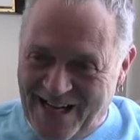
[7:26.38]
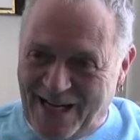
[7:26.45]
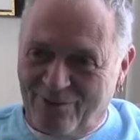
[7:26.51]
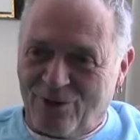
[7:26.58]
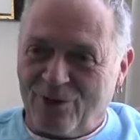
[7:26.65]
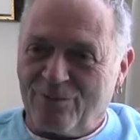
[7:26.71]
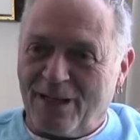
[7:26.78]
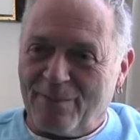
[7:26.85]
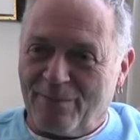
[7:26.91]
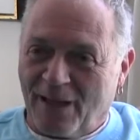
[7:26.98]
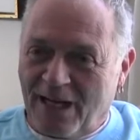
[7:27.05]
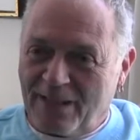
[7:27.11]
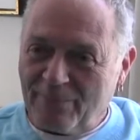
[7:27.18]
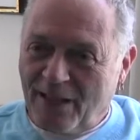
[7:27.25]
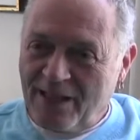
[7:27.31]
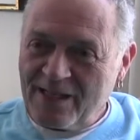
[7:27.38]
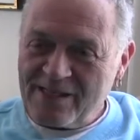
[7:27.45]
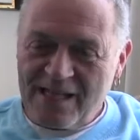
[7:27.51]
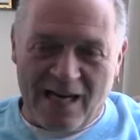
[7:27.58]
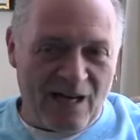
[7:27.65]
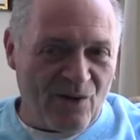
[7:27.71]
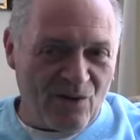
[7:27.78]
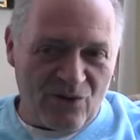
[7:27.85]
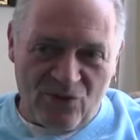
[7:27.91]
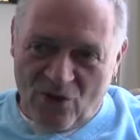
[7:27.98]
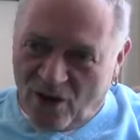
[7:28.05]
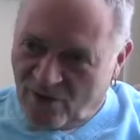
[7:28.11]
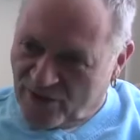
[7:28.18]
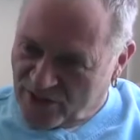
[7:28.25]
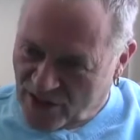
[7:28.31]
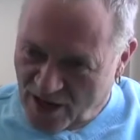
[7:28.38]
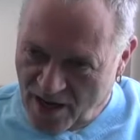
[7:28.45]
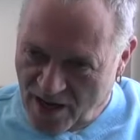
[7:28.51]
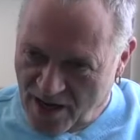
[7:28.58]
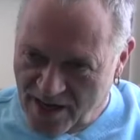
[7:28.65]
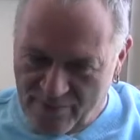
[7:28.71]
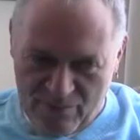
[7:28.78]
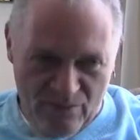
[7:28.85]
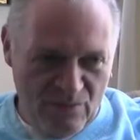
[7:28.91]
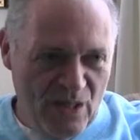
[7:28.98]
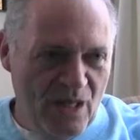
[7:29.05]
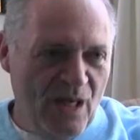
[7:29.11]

I rode my bike by his house all the time,